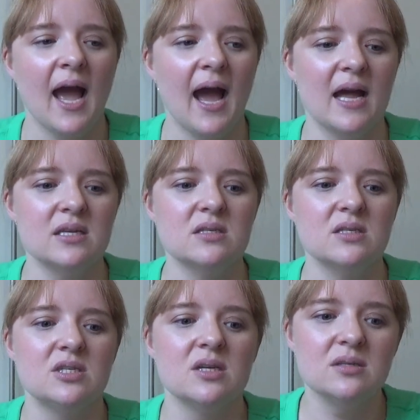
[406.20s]

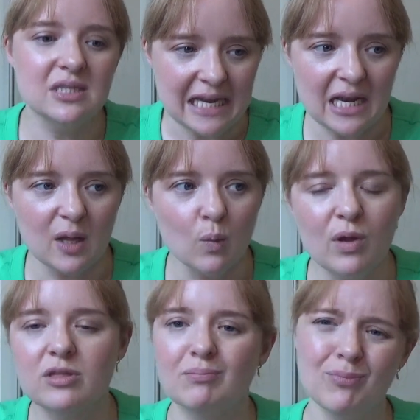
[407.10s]
and dealing
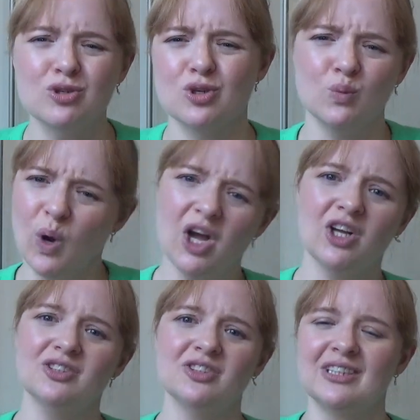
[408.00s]
with the modern
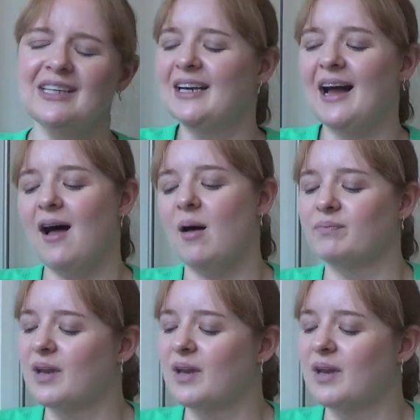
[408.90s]
world. Um,